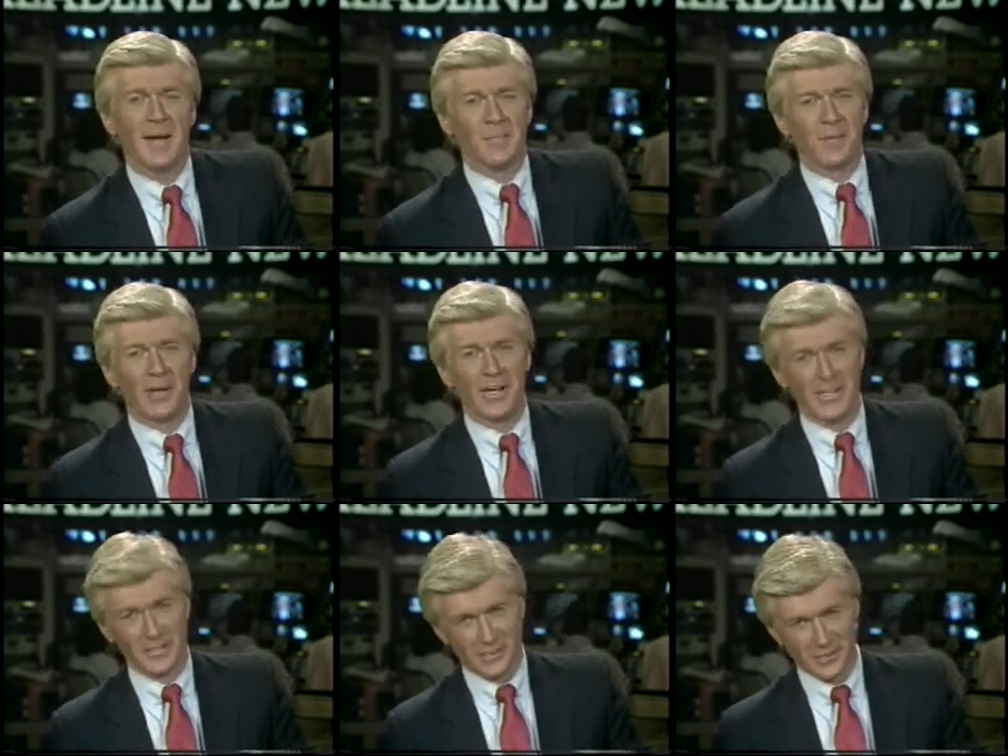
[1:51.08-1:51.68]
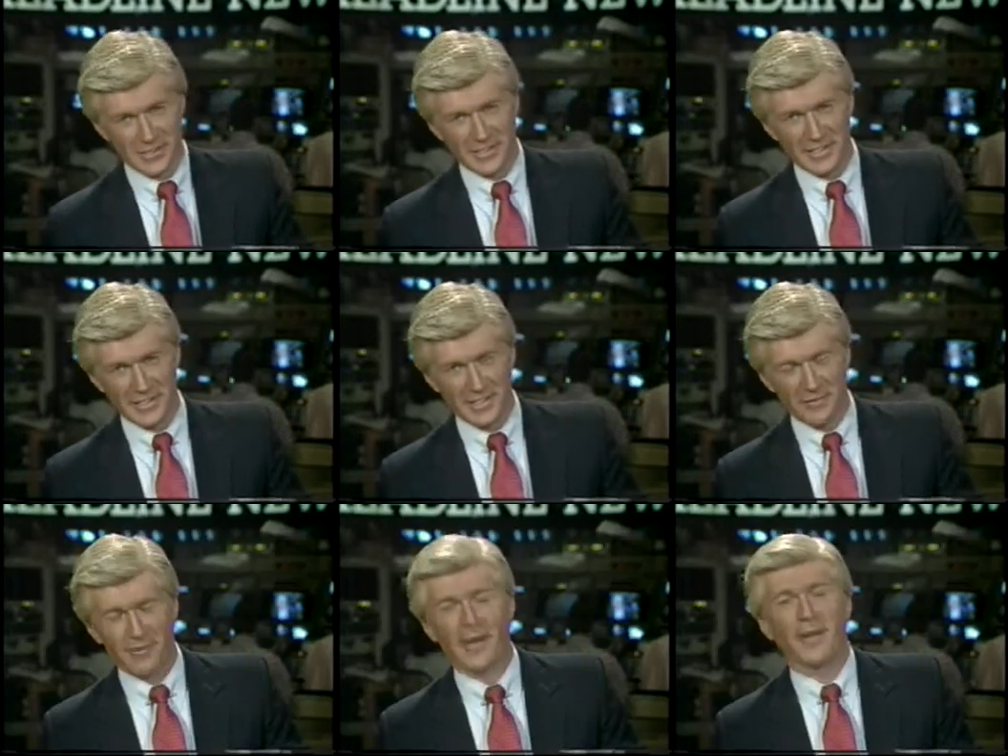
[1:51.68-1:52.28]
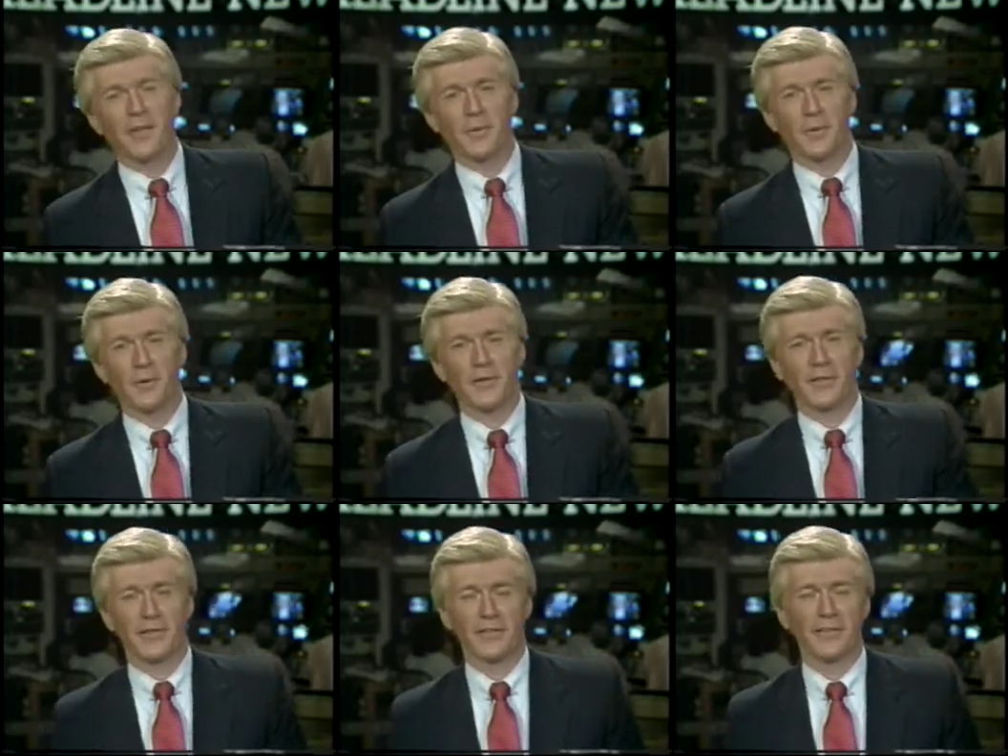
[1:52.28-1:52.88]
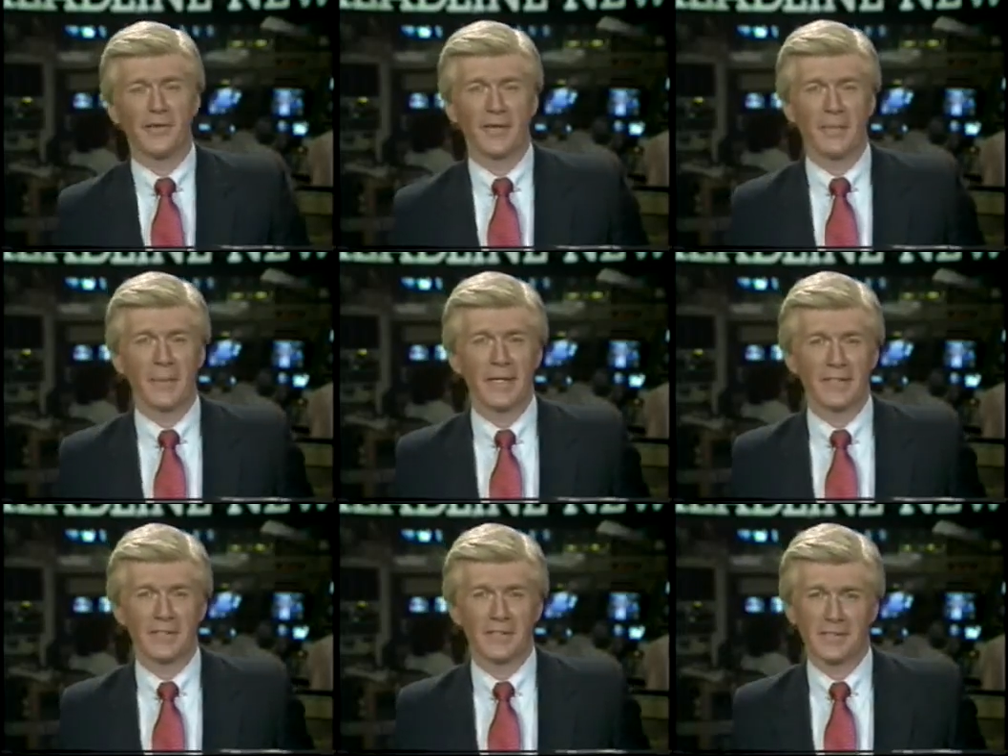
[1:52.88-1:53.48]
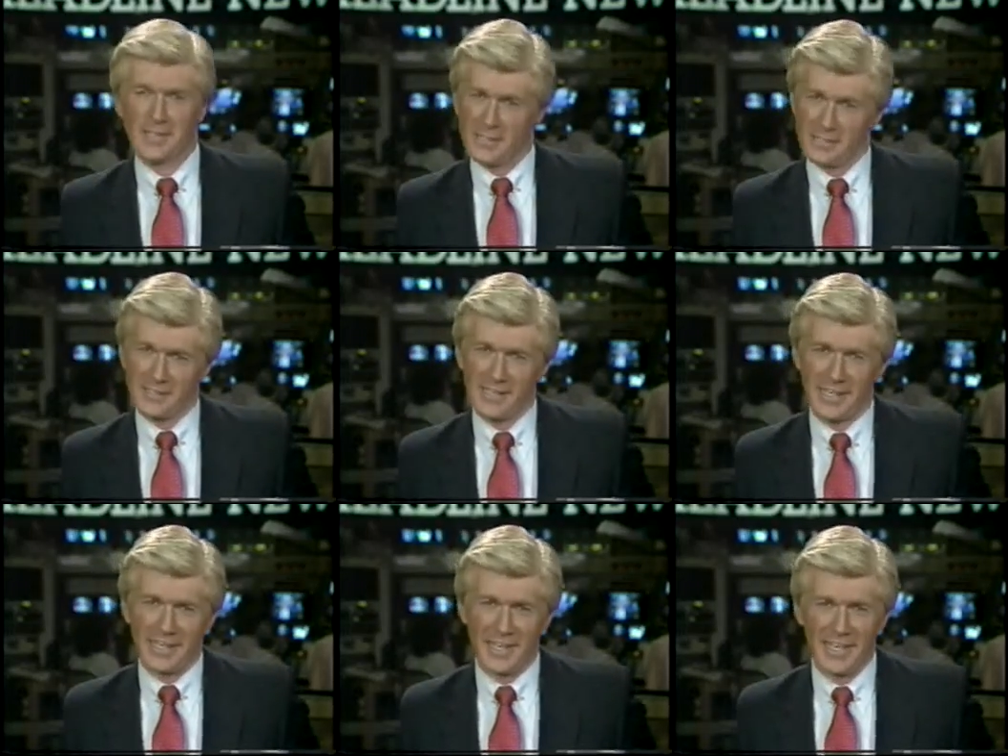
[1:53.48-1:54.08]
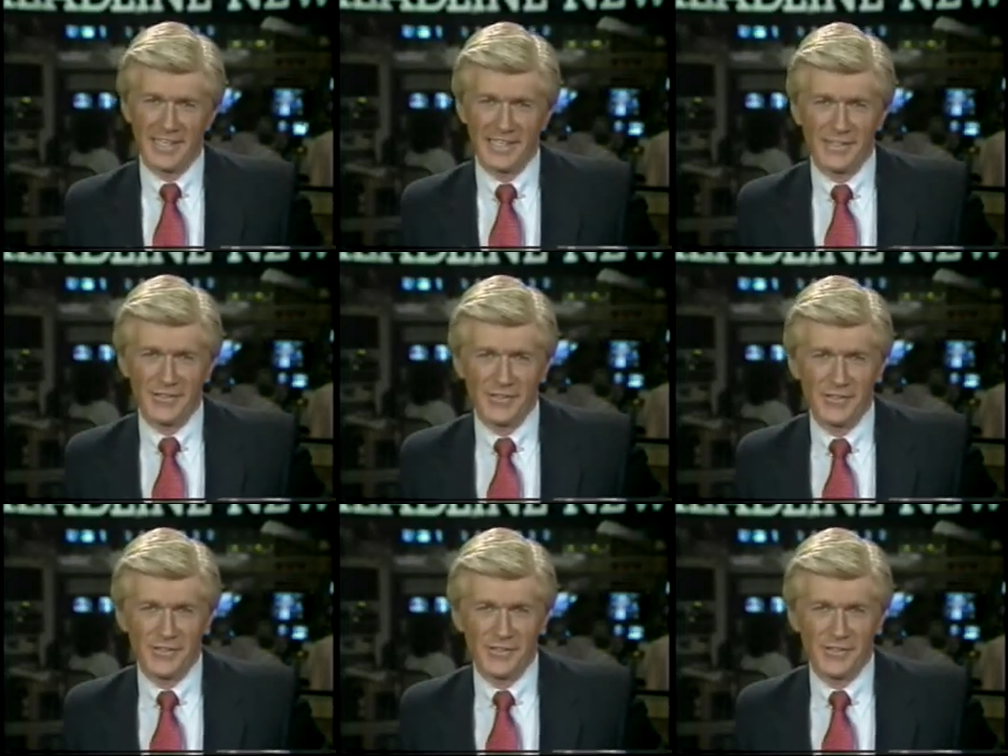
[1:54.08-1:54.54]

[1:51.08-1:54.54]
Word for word: I'm Brian Christie. Around the world in 30 minutes, this is Headline